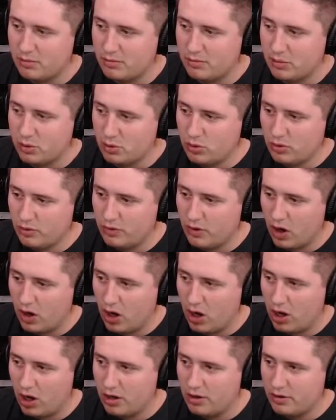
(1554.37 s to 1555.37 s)
move
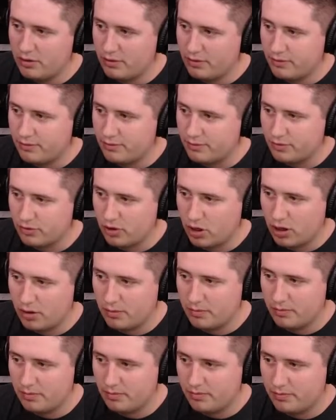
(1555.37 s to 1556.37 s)
on
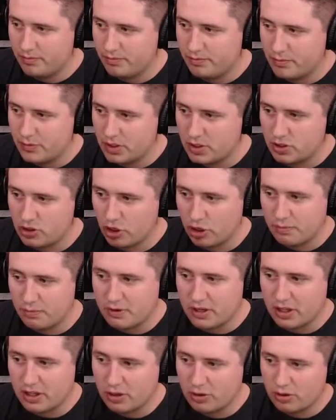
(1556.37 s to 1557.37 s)
from
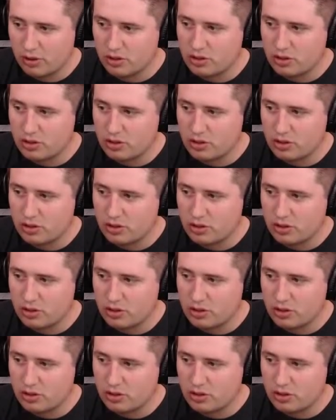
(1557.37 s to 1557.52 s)
Sharpedo.